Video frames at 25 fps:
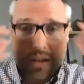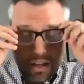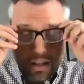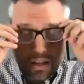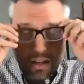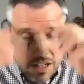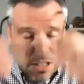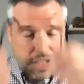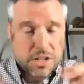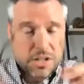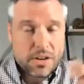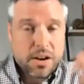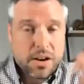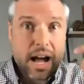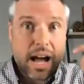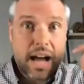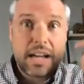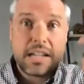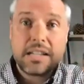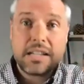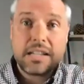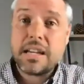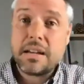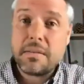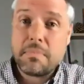Let your
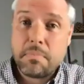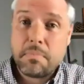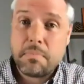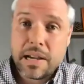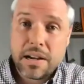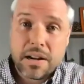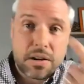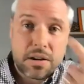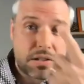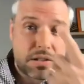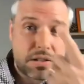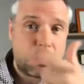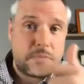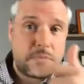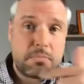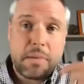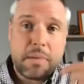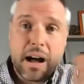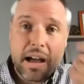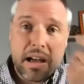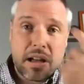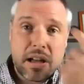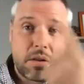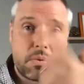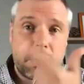eyes get bigger.
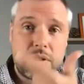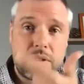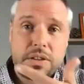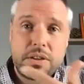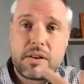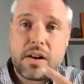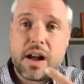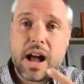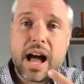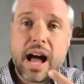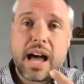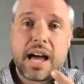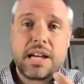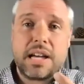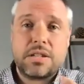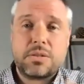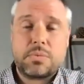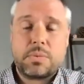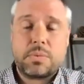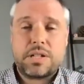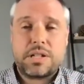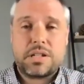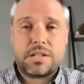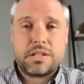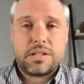Smile with your eyes,
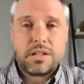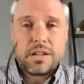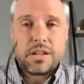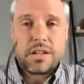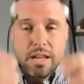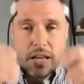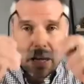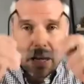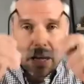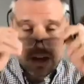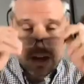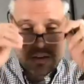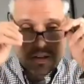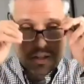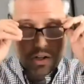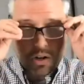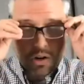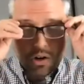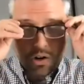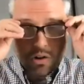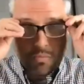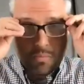which is a term